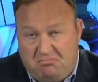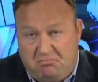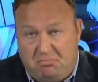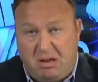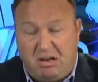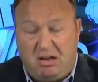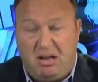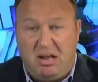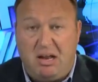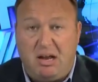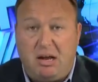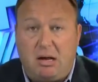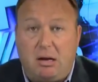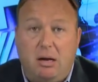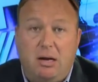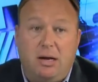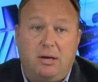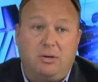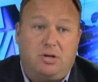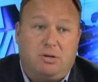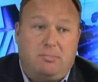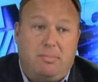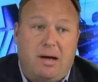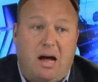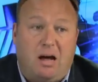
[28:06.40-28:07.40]
politically
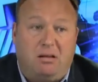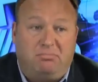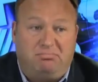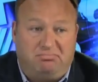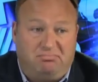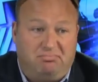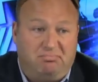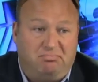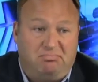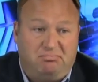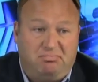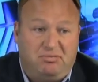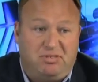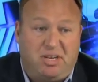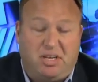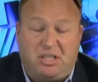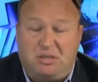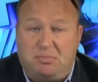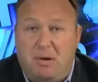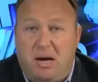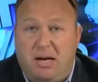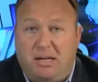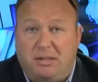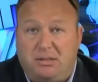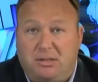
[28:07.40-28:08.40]
is about
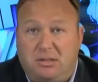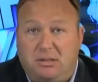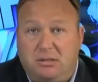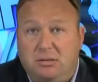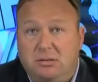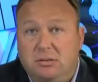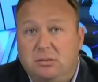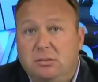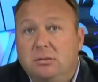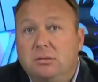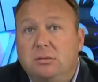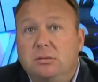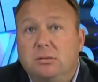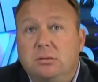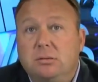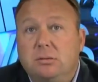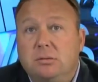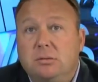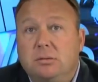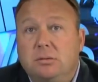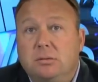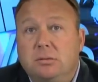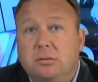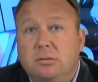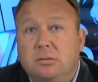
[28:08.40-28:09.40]
6 months
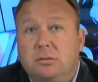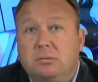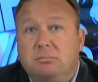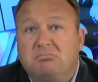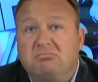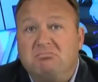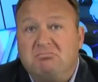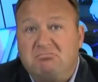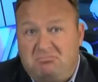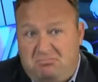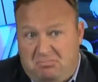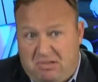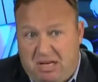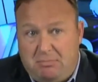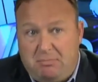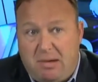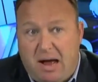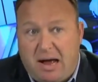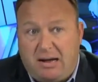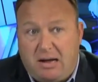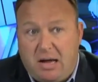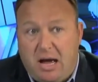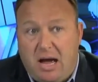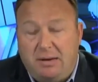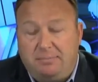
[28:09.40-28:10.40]
in
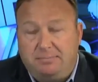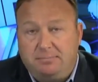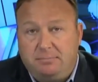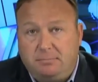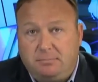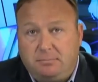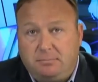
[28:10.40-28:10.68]
my gut.